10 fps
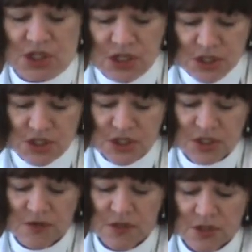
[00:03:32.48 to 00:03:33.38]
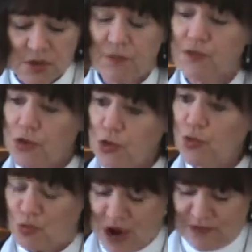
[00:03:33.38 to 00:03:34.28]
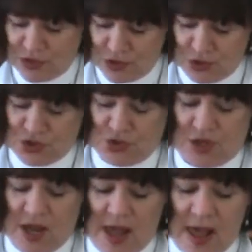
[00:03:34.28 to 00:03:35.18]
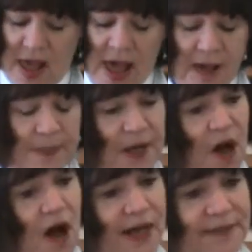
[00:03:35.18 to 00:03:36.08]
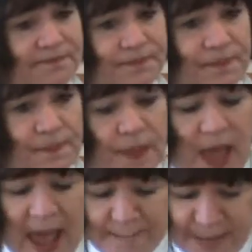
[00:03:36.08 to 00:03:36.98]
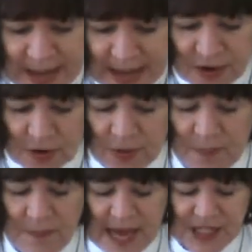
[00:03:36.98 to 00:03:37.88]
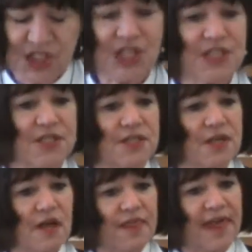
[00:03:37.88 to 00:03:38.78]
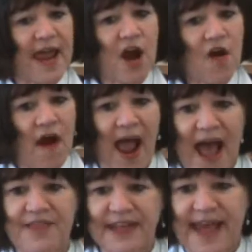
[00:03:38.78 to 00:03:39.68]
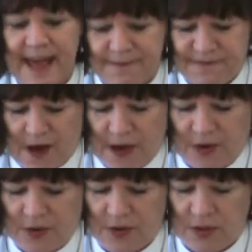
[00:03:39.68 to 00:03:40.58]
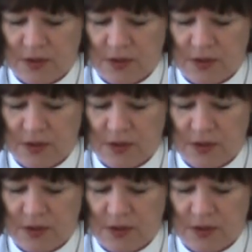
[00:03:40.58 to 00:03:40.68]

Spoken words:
Jesus' food revolution had begun, and Peter met Jesus there at the campfire.